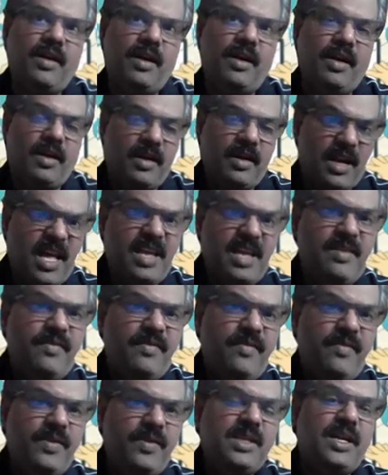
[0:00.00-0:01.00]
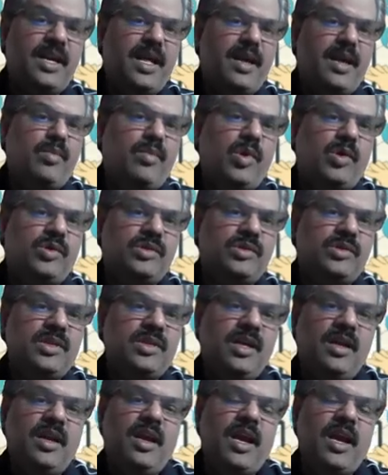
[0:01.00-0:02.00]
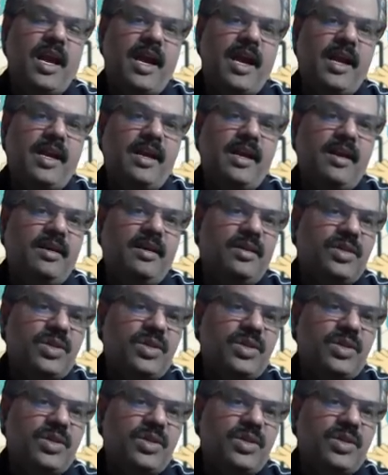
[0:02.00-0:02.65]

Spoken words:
live with the demos and